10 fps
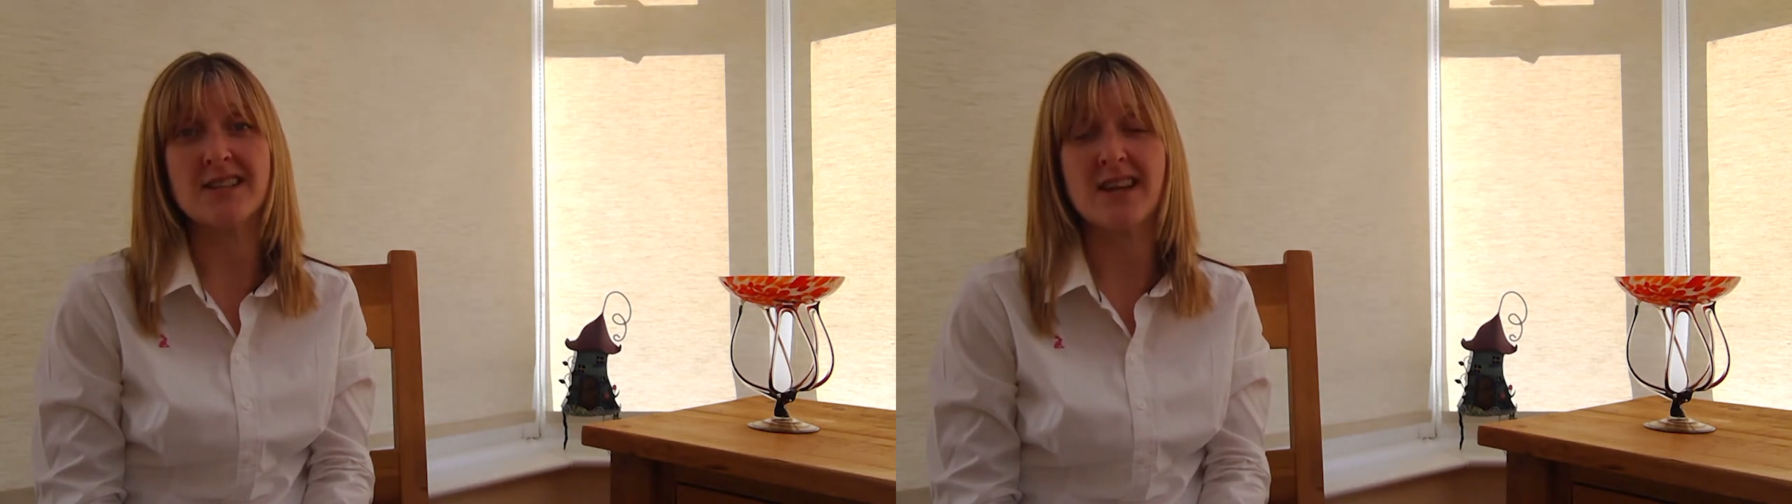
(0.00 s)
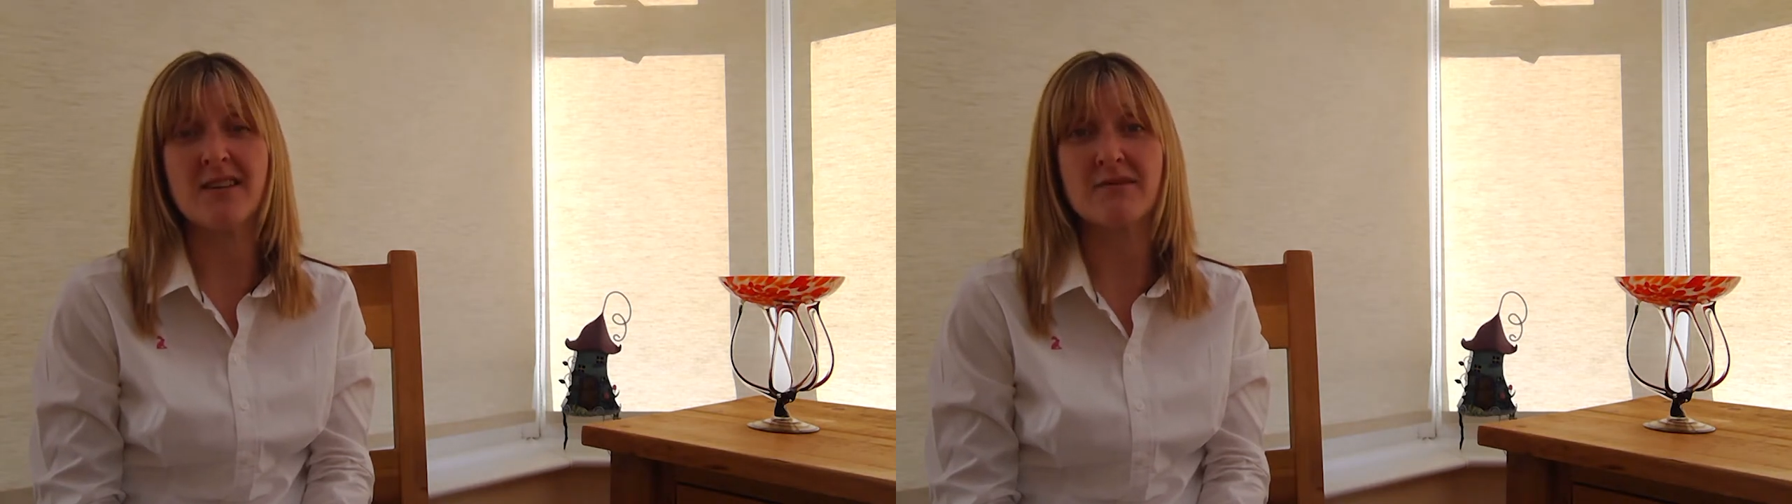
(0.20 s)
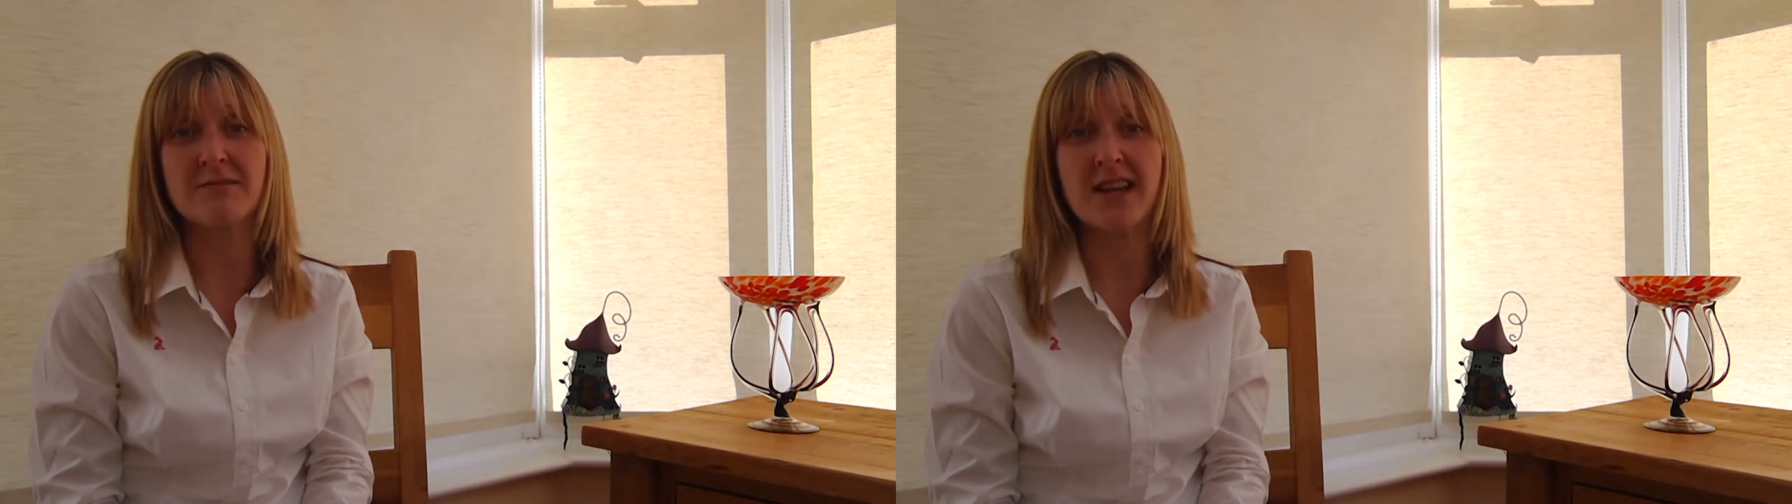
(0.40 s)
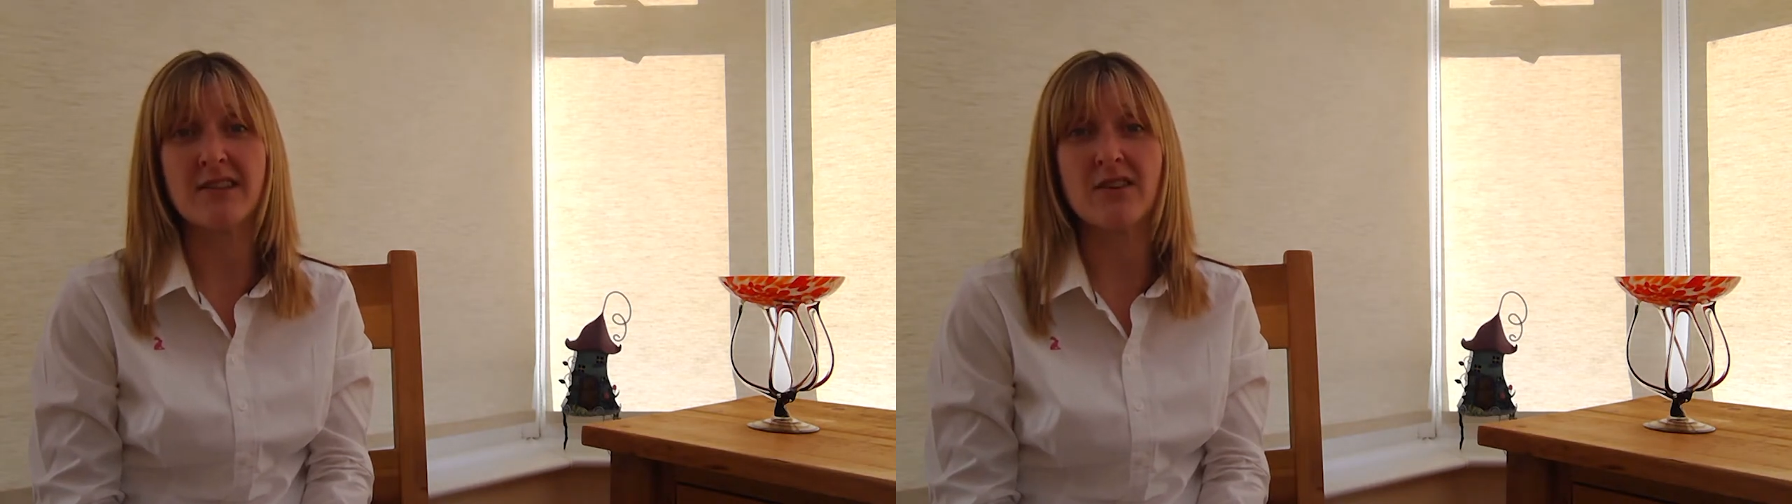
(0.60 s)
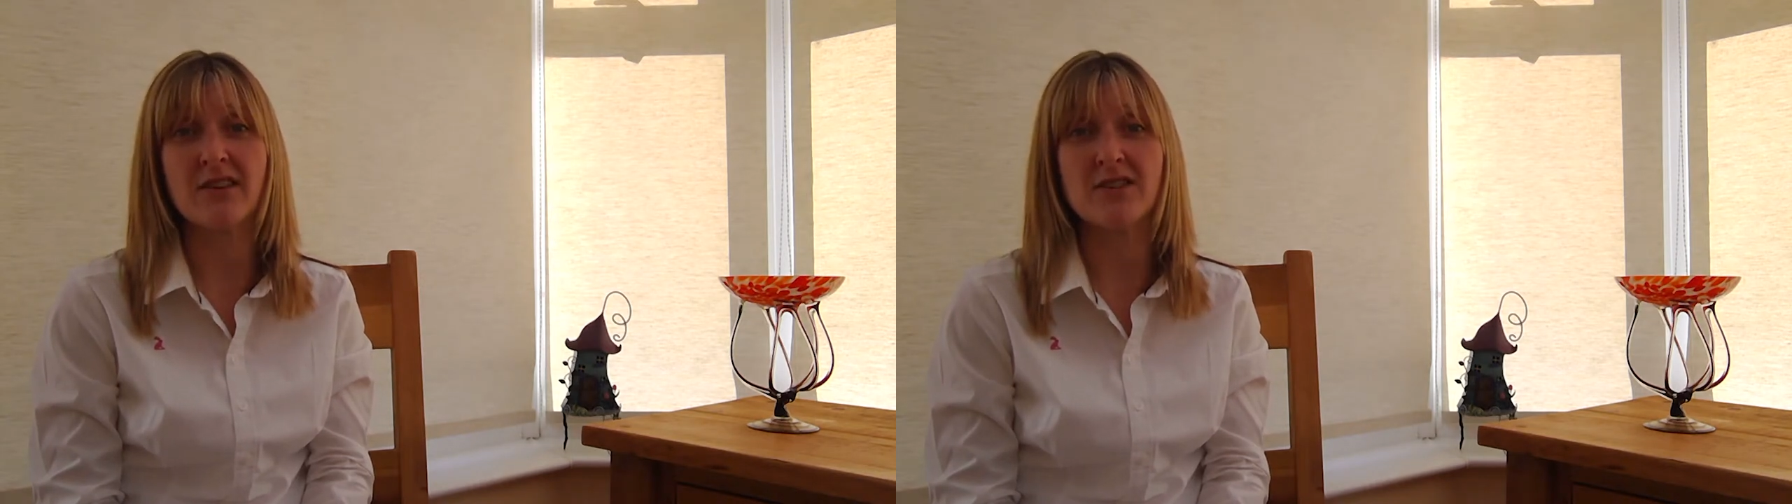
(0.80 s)
time from
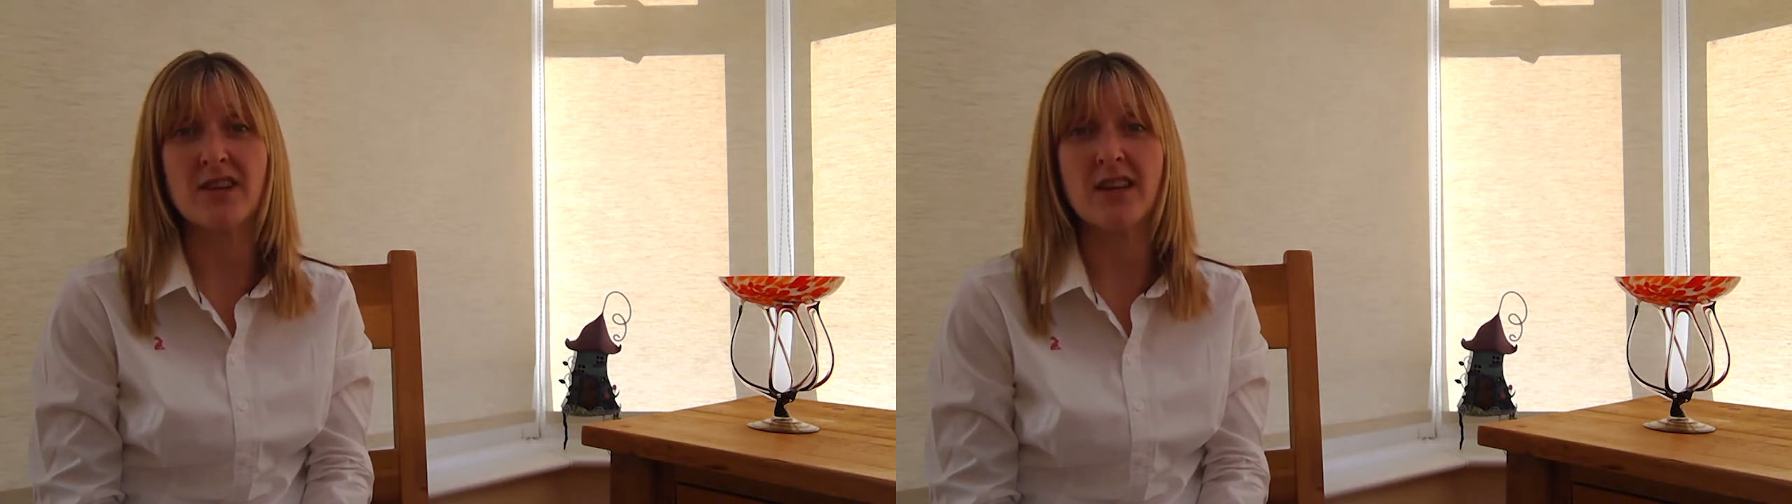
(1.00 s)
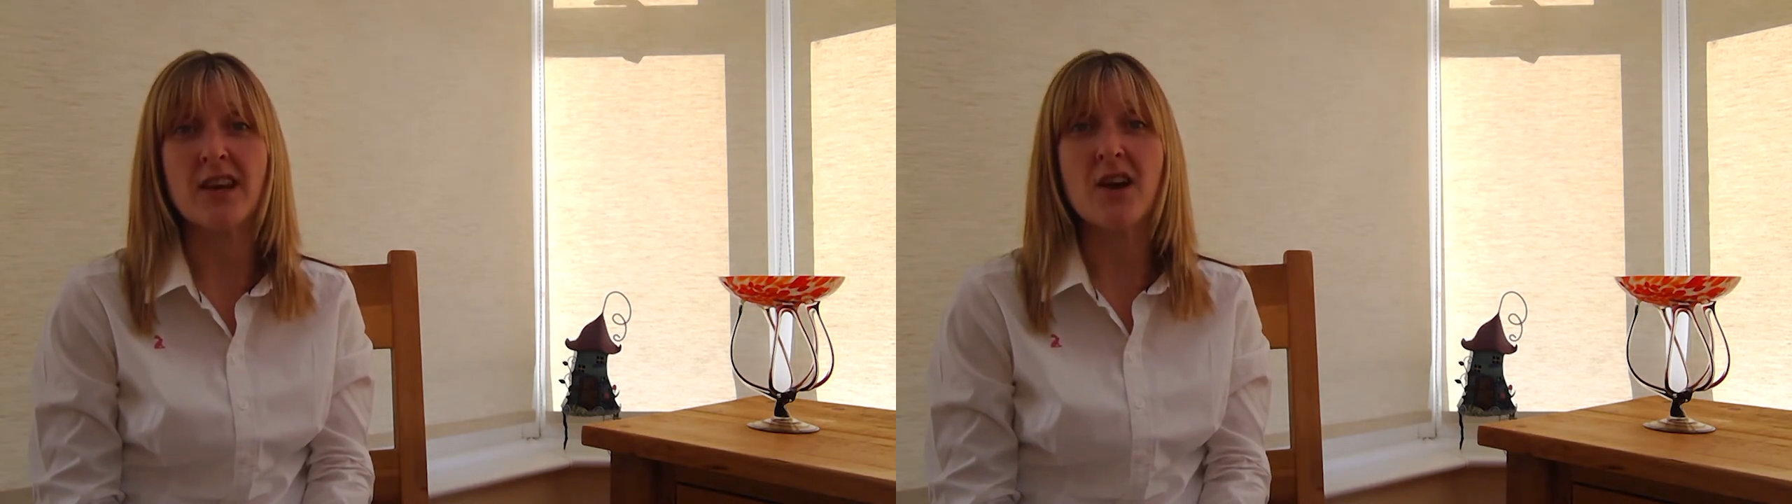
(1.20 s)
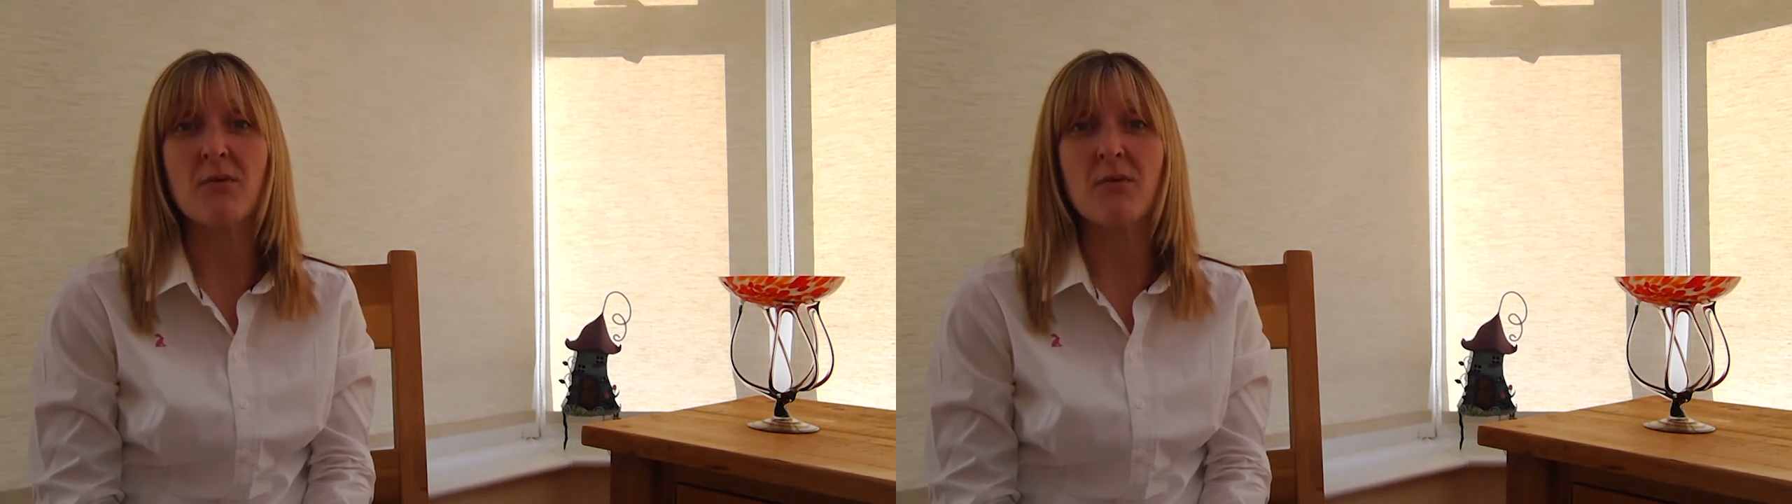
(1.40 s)
technology